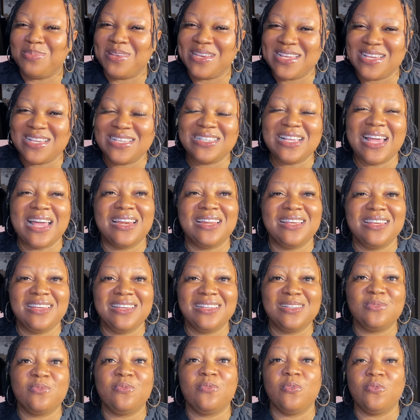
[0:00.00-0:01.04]
Nigeria we
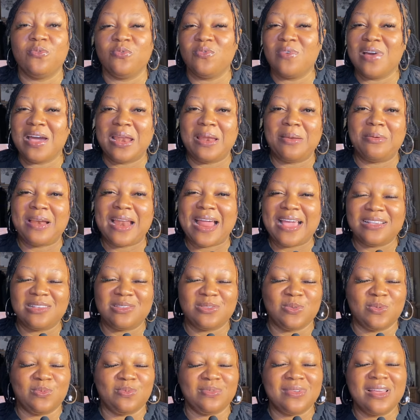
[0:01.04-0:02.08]
call it akara,
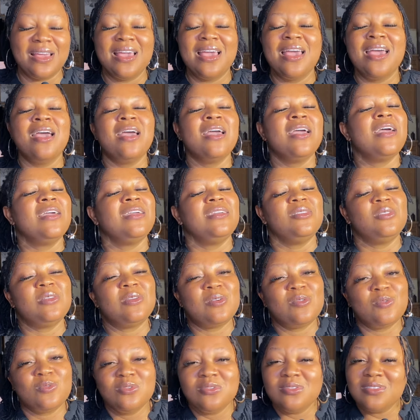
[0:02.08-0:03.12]
but in Ghana
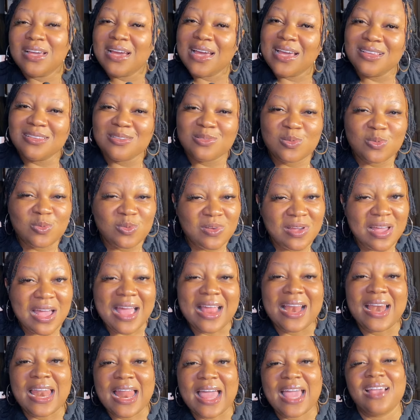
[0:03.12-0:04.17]
it's called
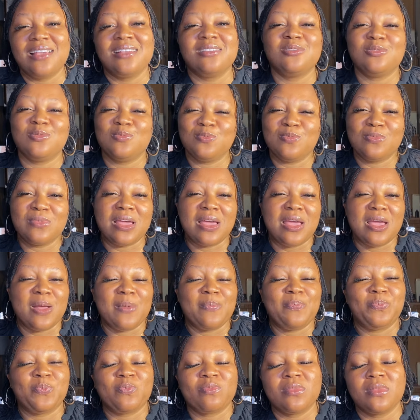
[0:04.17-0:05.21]

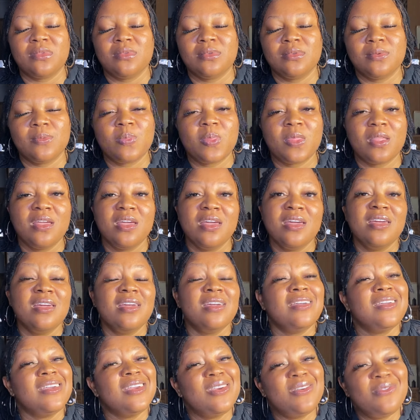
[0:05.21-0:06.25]
kose or
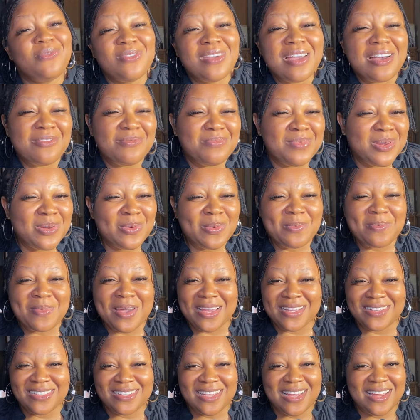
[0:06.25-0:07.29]
kose or
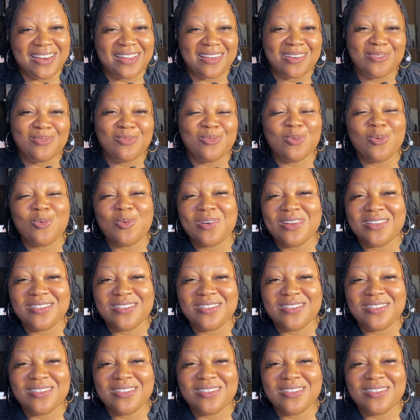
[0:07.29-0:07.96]
something like that.